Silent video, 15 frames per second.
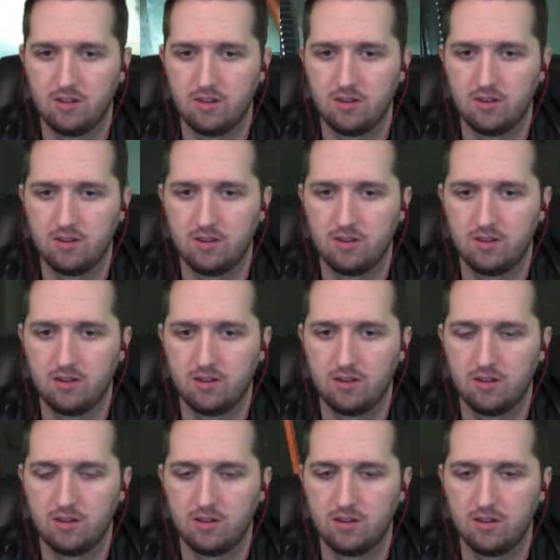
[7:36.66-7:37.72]

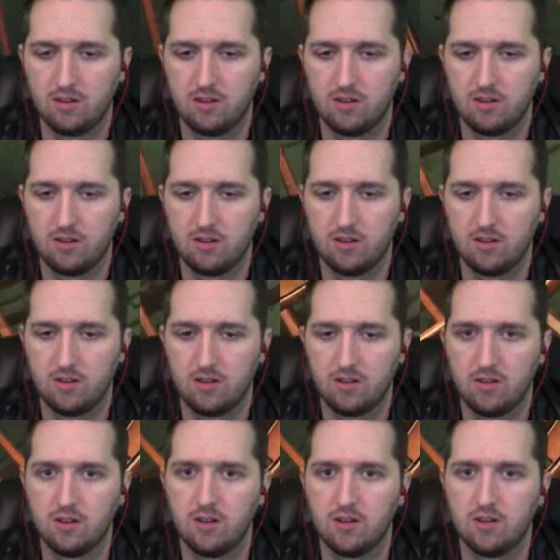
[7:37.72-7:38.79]

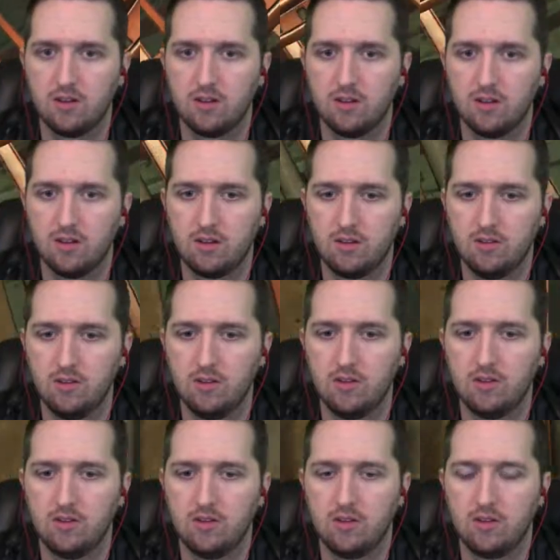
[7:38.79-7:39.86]

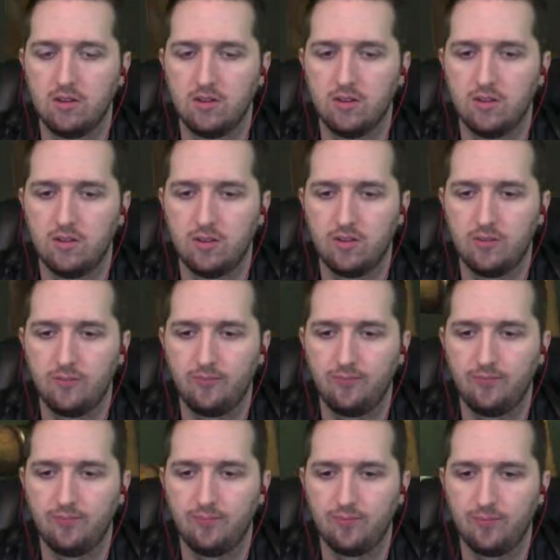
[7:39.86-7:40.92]

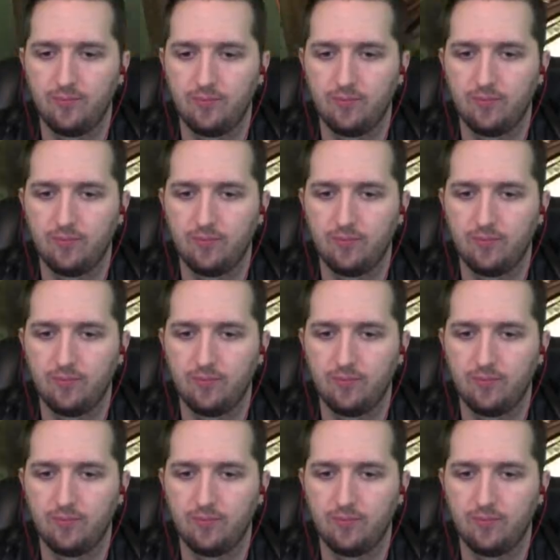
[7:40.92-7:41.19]
(silence)